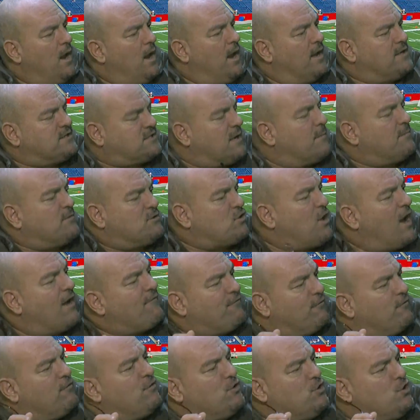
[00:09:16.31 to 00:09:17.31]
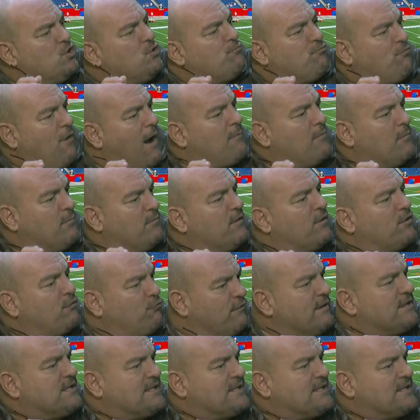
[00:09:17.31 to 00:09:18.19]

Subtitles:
and somebody's offering you probably 3